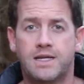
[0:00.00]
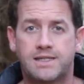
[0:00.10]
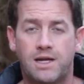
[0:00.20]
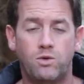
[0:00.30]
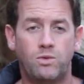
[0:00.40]

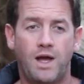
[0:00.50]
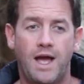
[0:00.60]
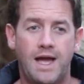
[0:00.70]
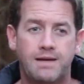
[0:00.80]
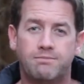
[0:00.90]
So
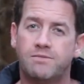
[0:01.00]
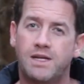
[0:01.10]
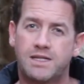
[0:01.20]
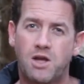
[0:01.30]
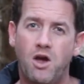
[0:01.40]

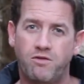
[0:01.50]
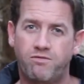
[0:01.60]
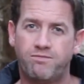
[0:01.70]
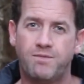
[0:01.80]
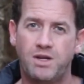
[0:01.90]
it's kind
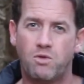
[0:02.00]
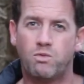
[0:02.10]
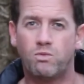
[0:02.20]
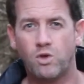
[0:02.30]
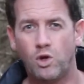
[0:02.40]
of, you
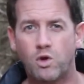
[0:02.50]
know, you're